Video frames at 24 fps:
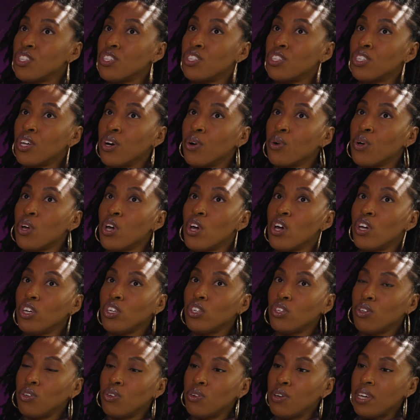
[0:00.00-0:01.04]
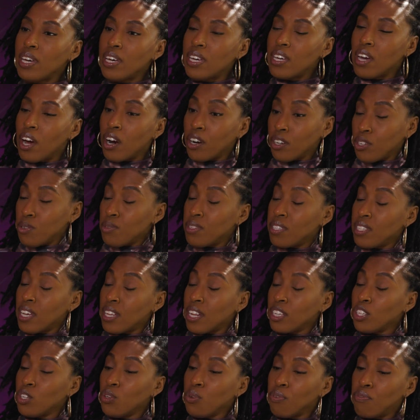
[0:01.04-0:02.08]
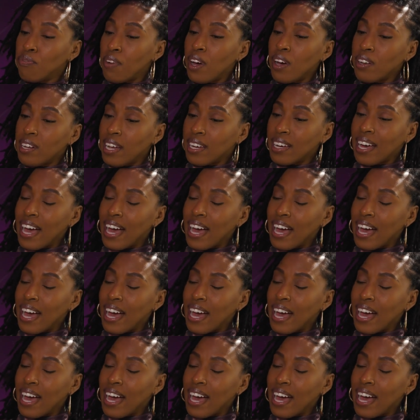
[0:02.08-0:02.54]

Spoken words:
So are you saying like you felt like